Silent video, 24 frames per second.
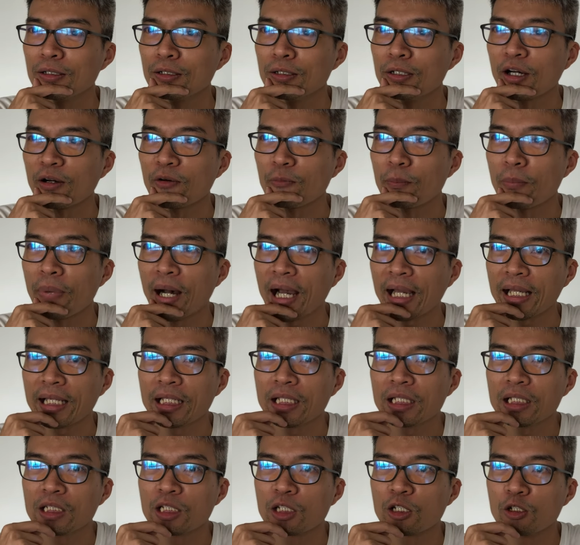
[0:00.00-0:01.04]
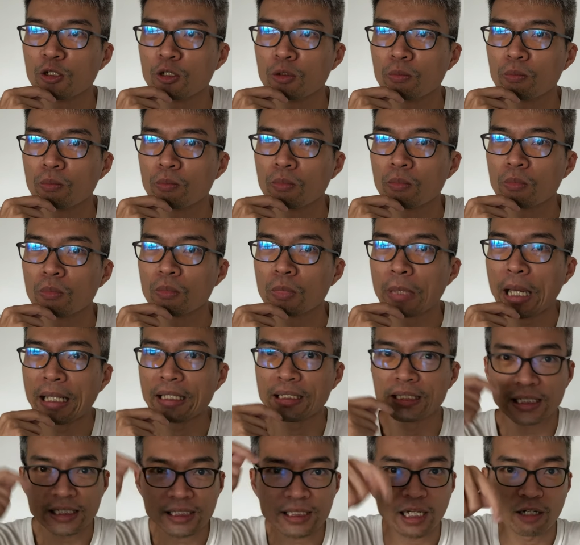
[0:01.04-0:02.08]
you're buying the,
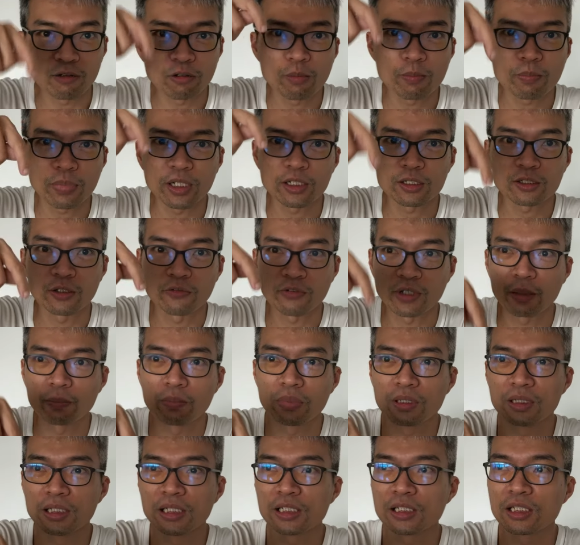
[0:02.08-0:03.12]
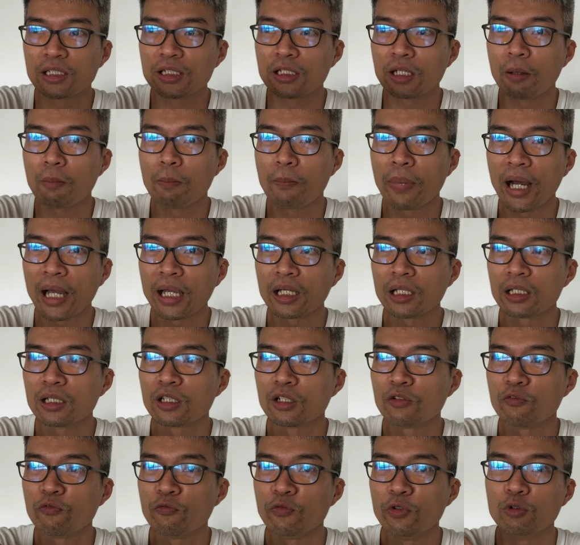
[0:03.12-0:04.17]
at this current price of Keppel DC, you're buying
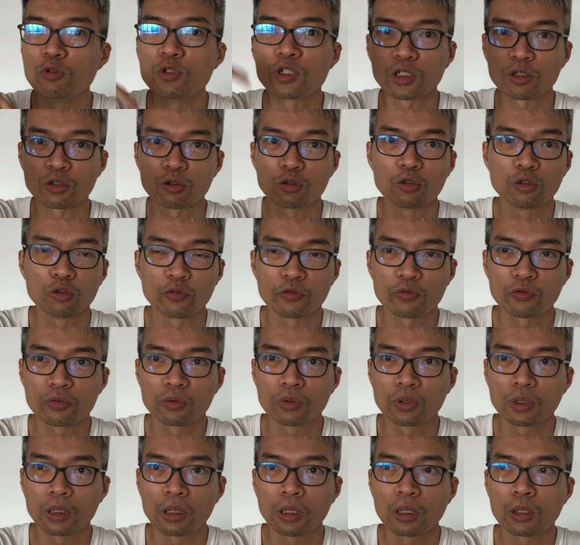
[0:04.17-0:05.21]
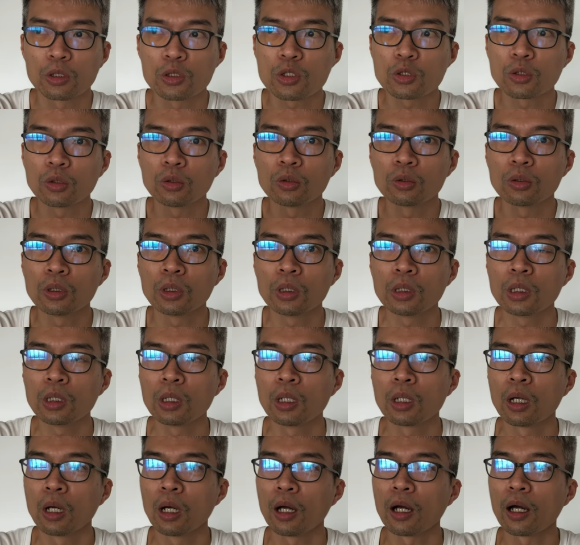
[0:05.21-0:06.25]
the future growth. So
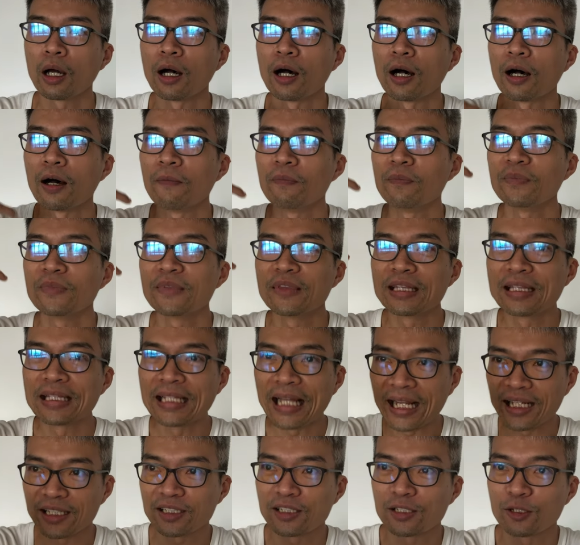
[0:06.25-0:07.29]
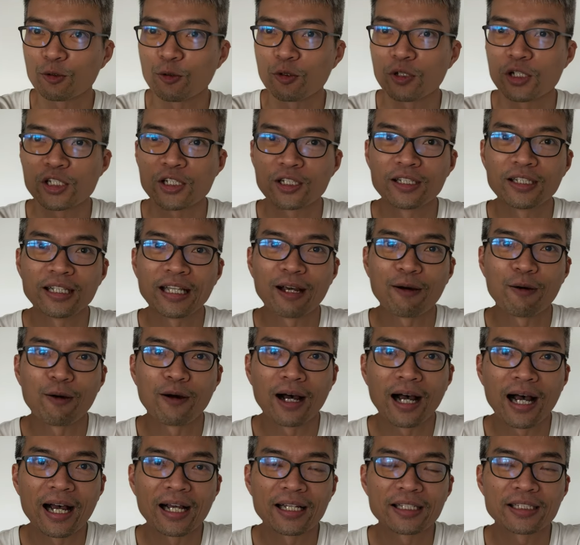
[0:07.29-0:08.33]
that's the question that
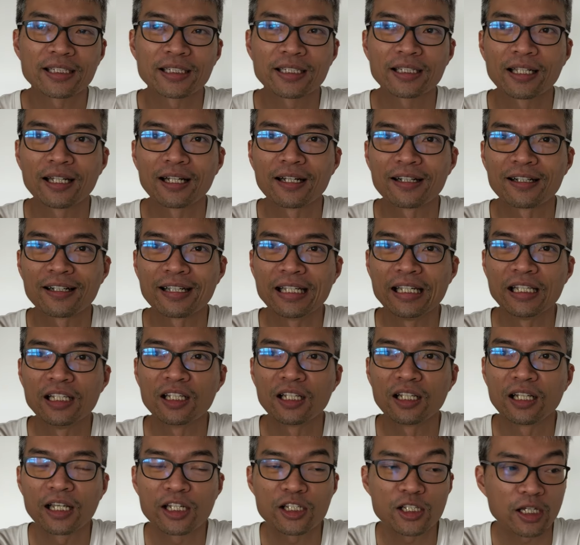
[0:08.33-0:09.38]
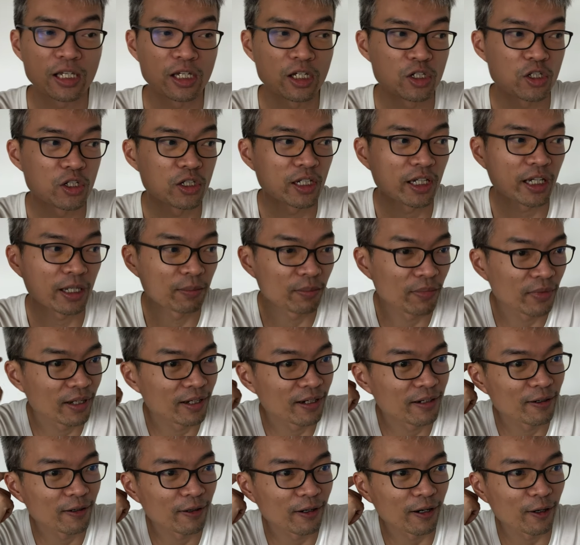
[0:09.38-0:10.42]
I'll ask in the next EGM
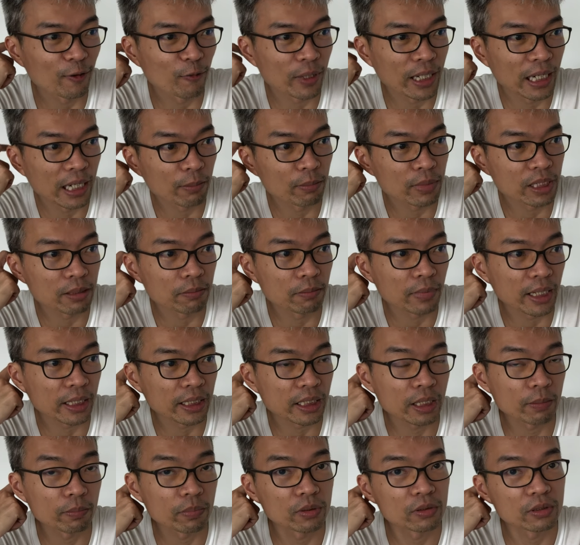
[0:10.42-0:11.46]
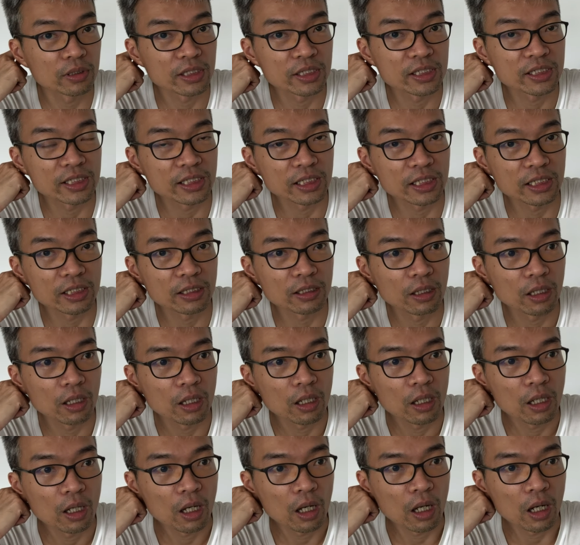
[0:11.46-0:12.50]
when I meet my Keppel DC
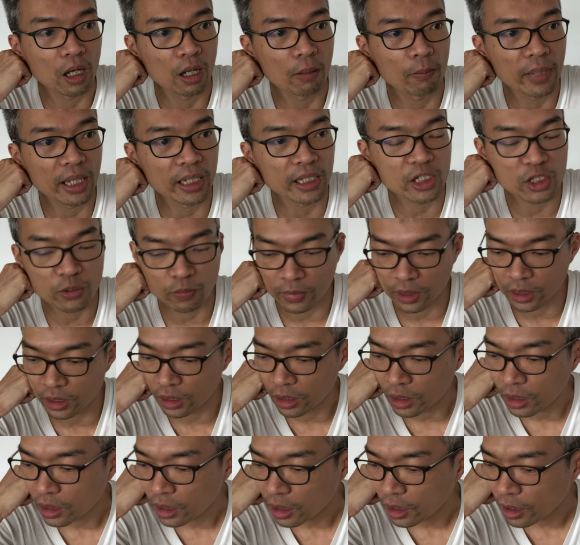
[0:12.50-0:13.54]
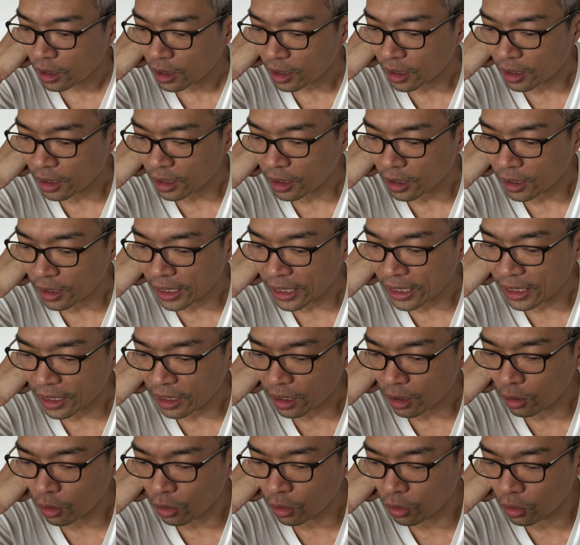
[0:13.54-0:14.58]
management. And
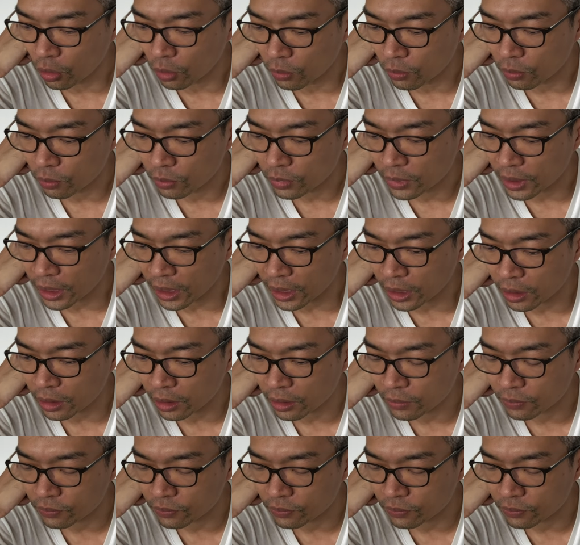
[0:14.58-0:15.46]
I hope that